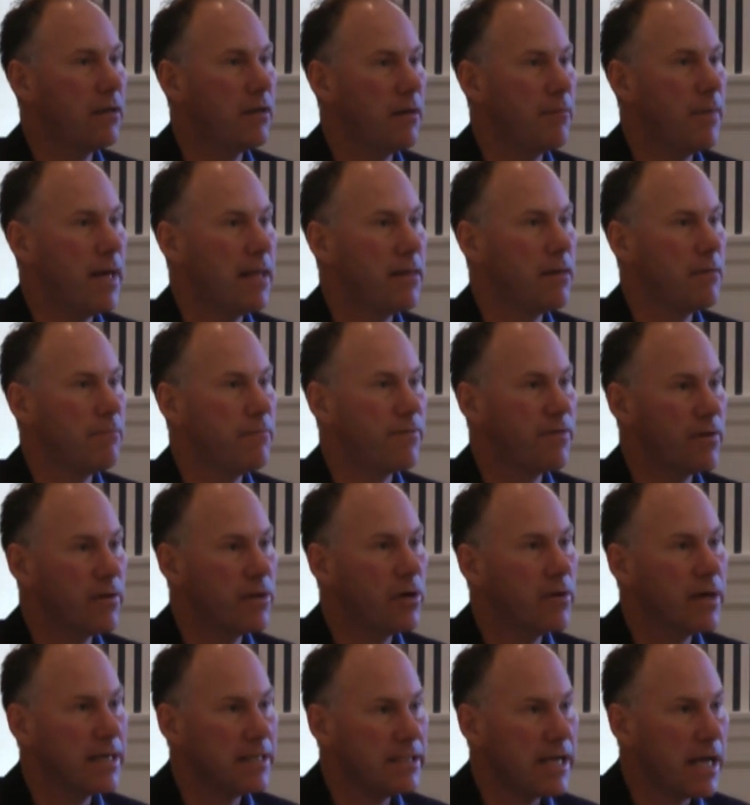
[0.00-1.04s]
commend them for
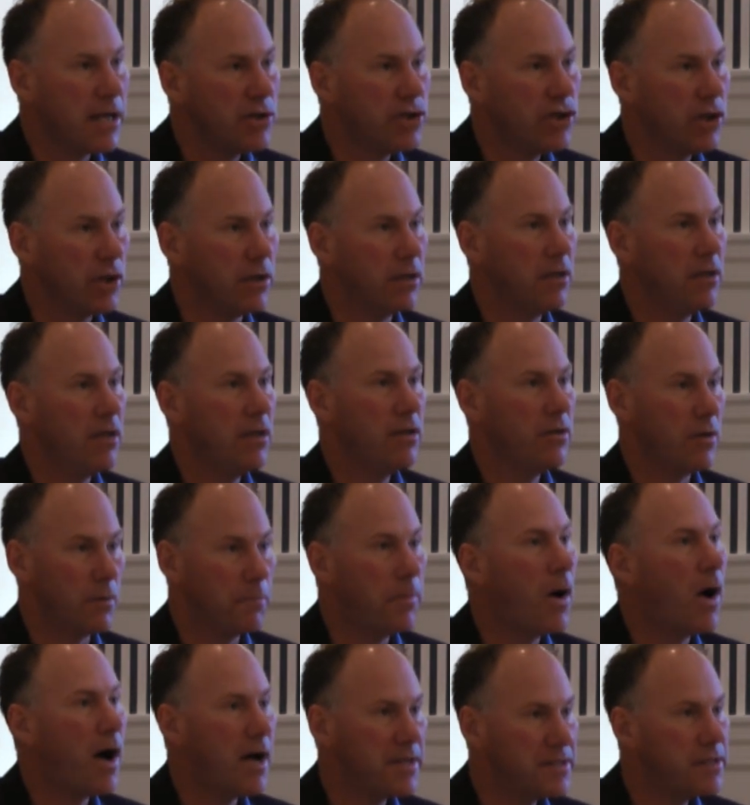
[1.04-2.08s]
their intention, their
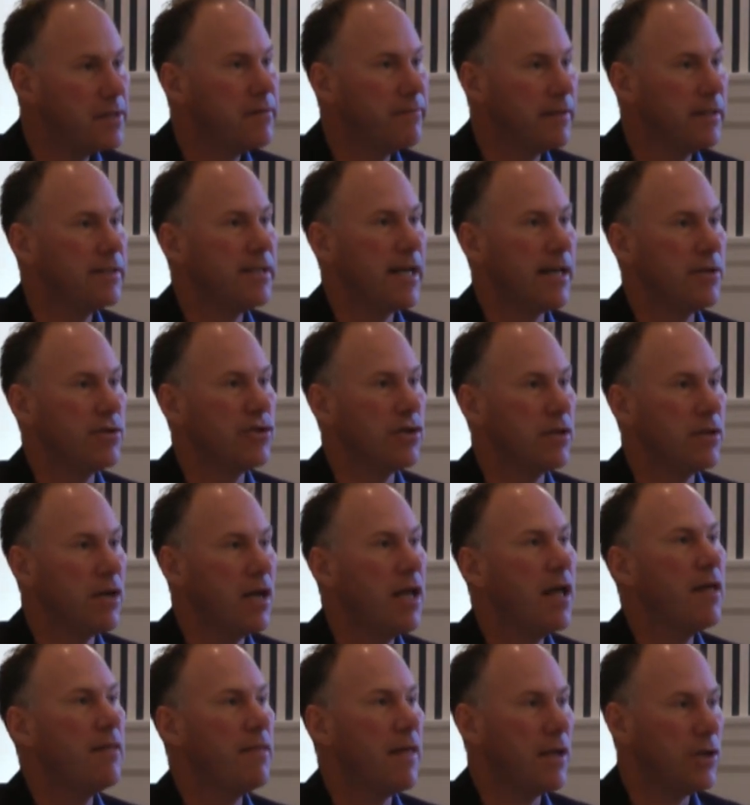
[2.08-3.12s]
positive intention.
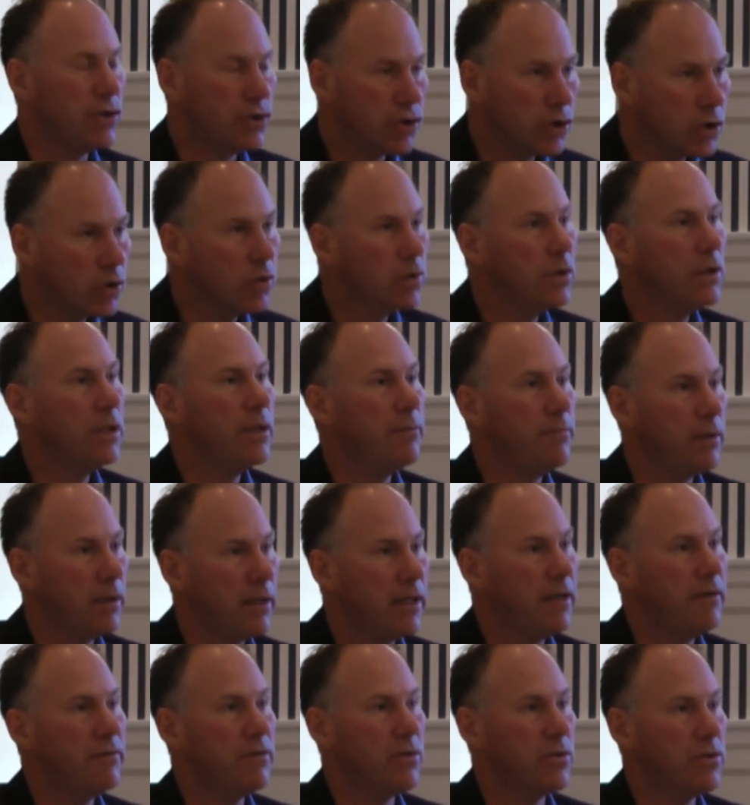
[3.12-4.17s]
They truly
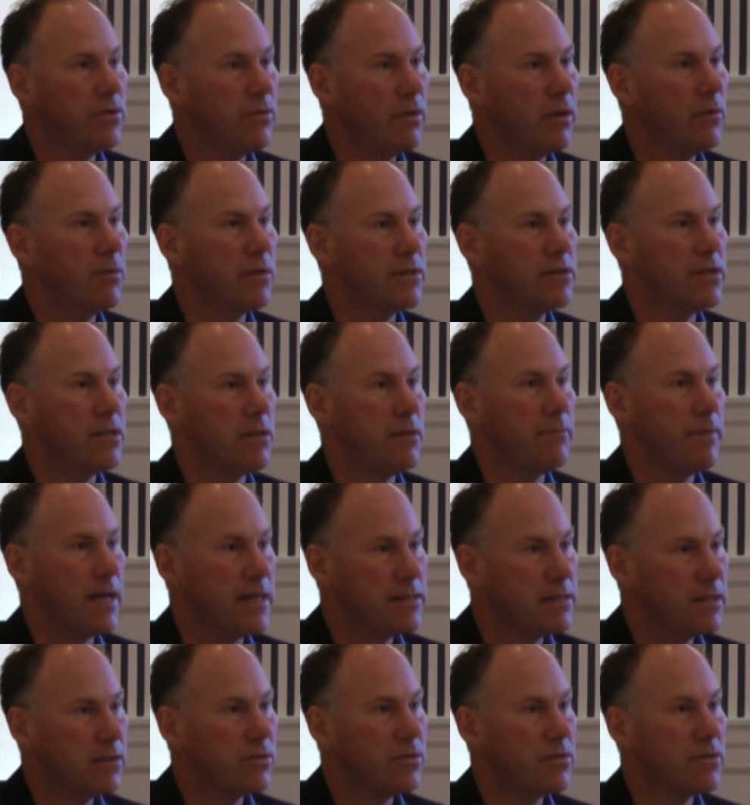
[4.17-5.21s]
believe they're doing what's in the
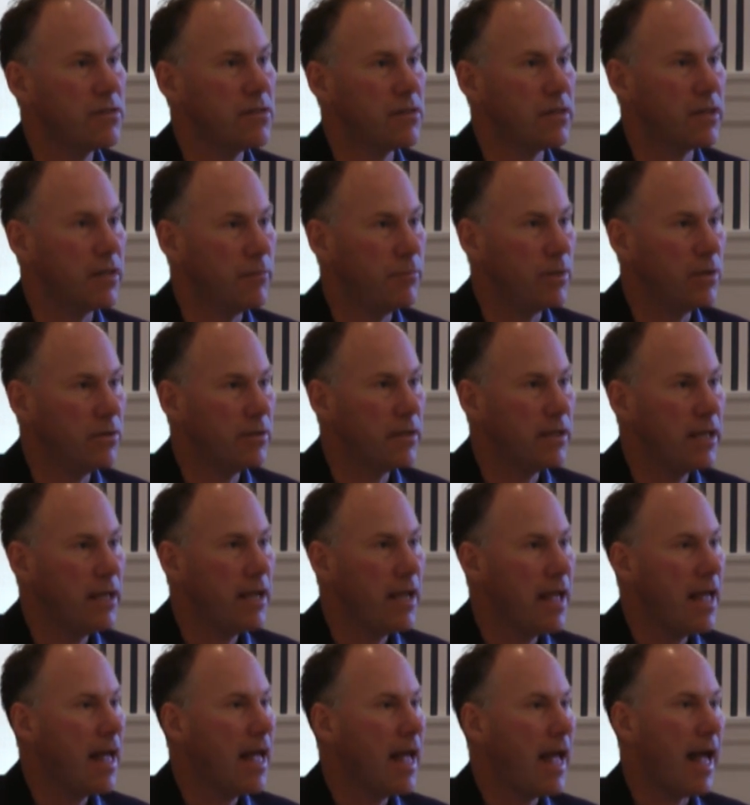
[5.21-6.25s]
best interest of the community,
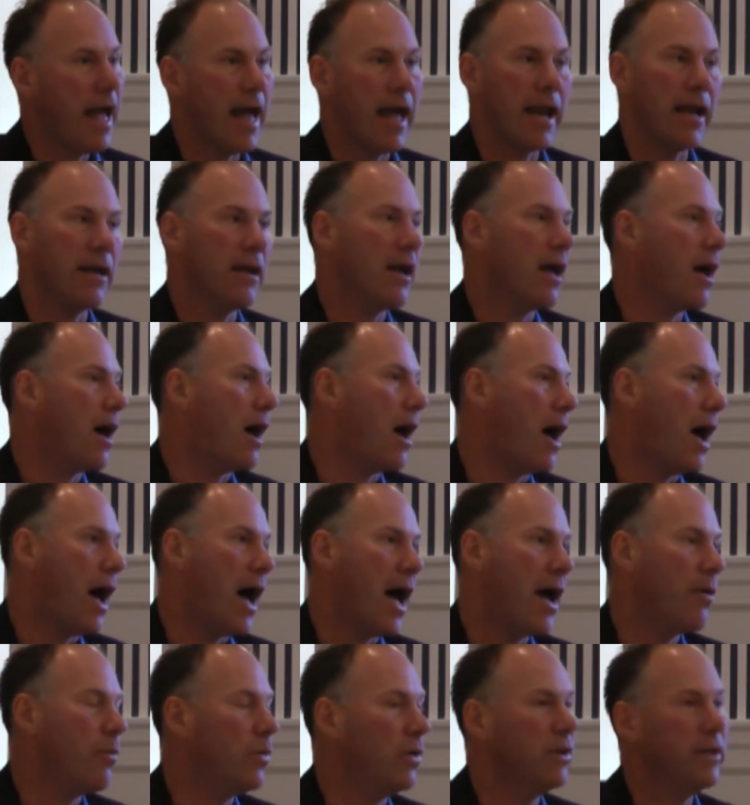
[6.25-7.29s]
and
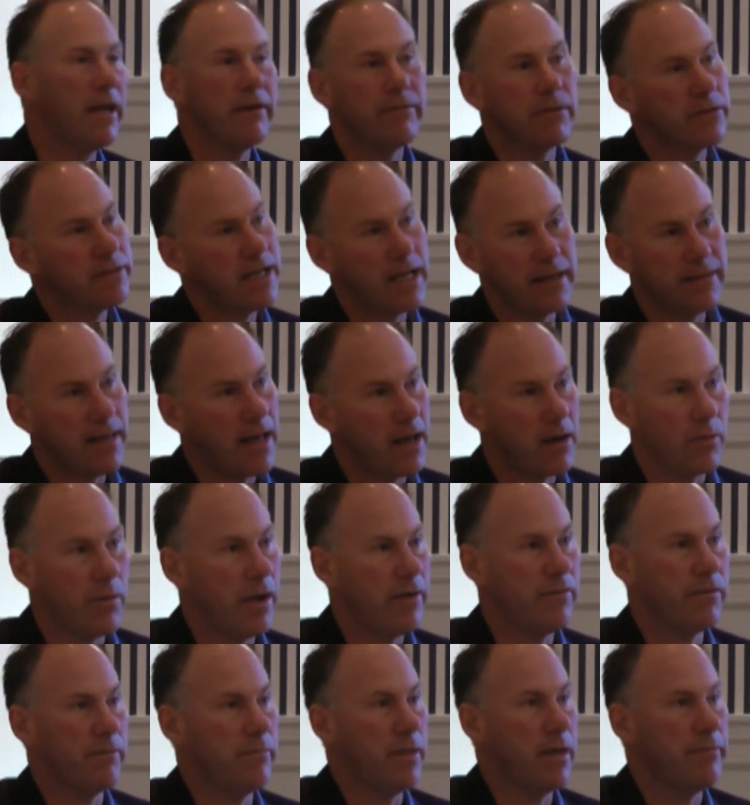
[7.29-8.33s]
I will never take that
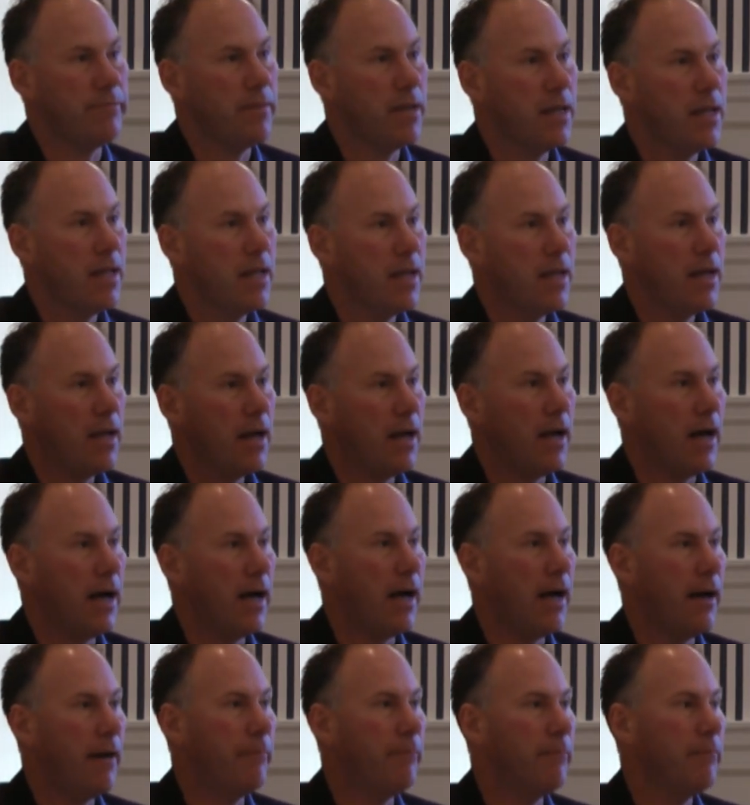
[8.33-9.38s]
away from them.
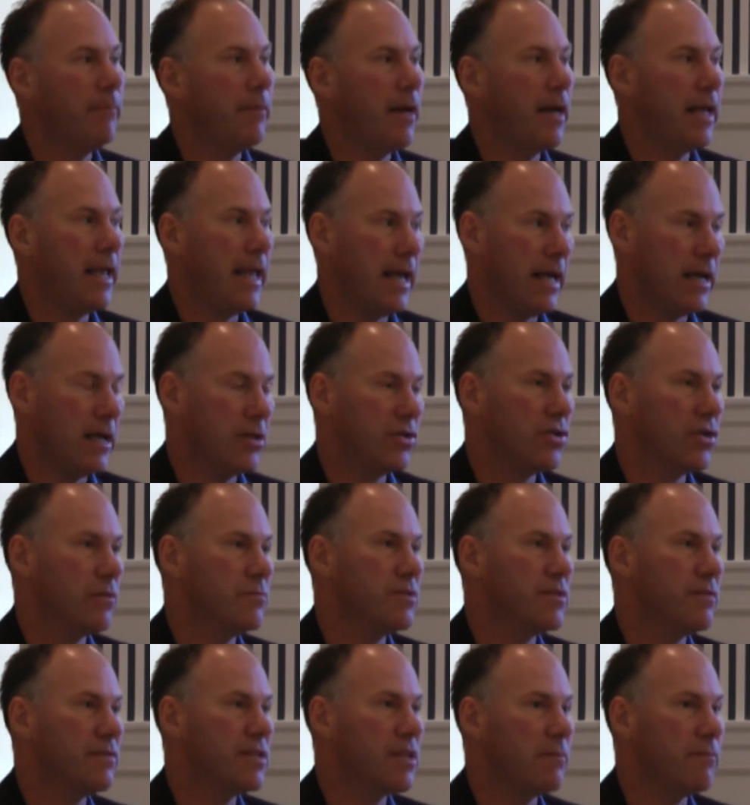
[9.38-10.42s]
Again, in
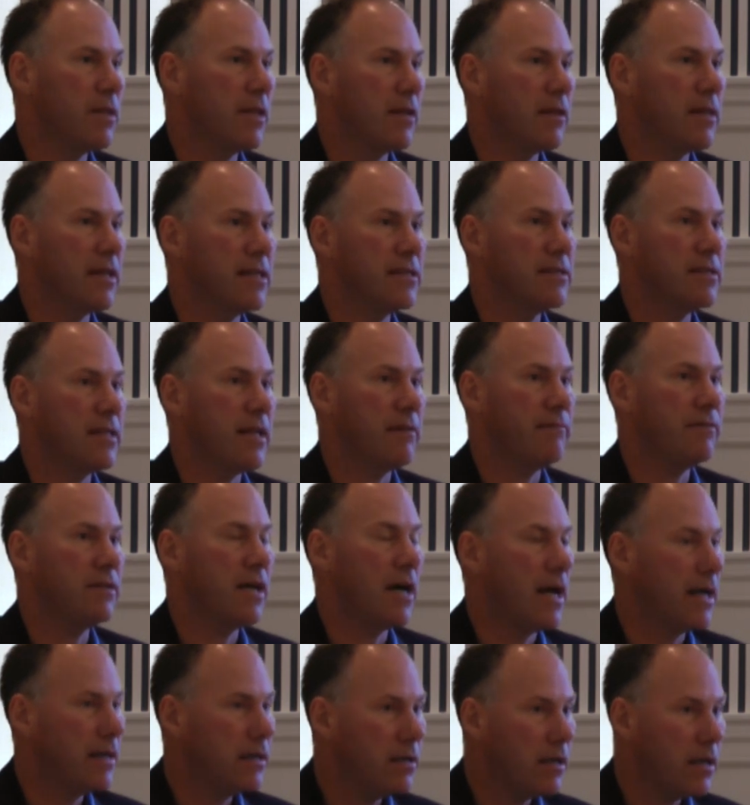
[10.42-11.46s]
terms of some of the things they've
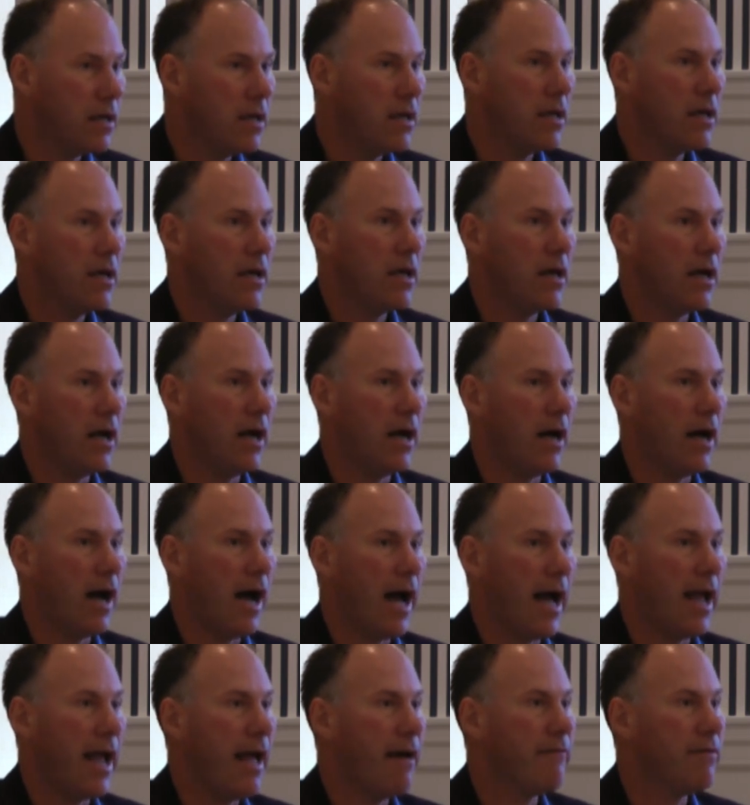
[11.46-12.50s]
done,
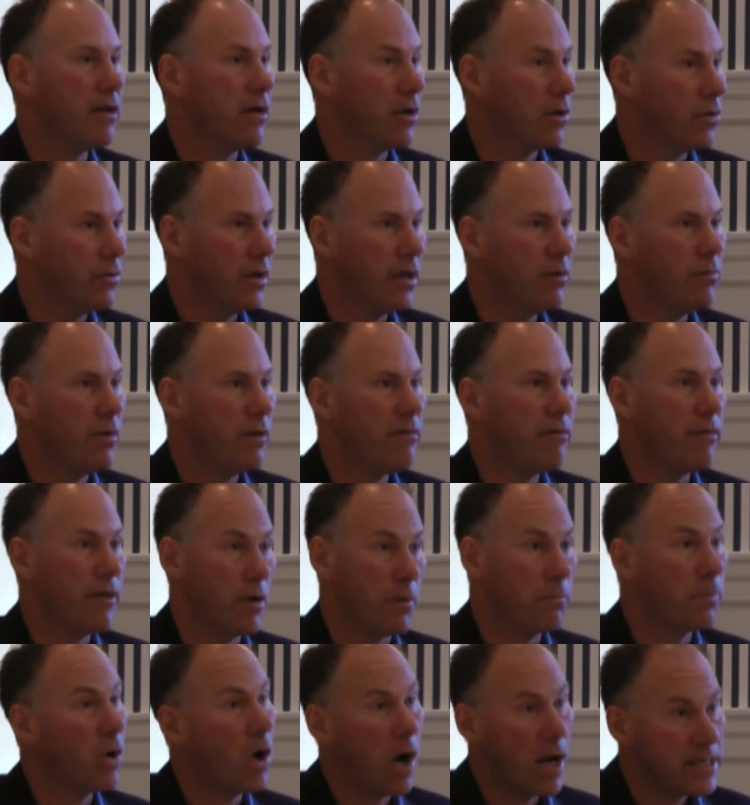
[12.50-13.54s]
I haven't agreed with
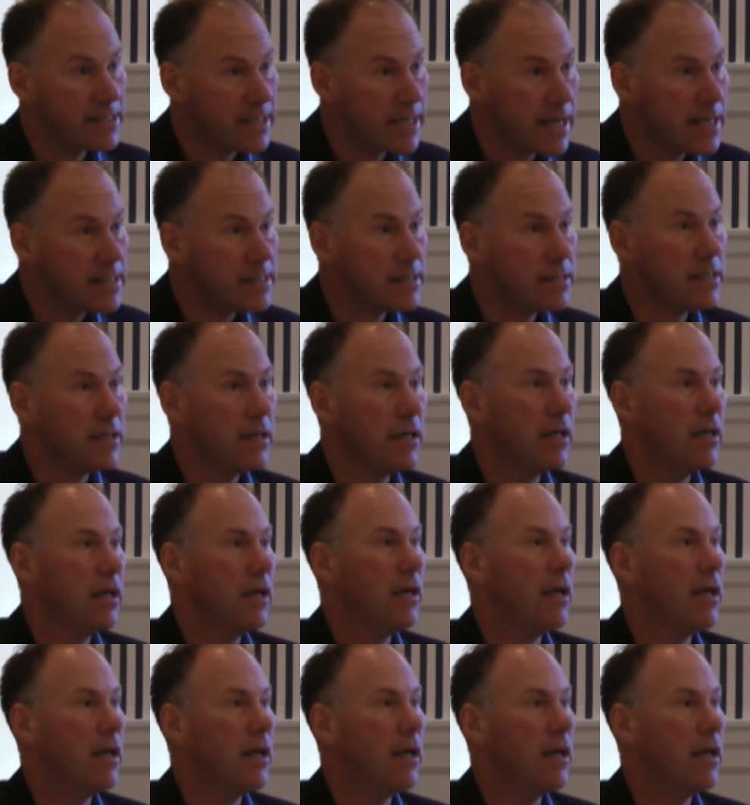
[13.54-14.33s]
their process,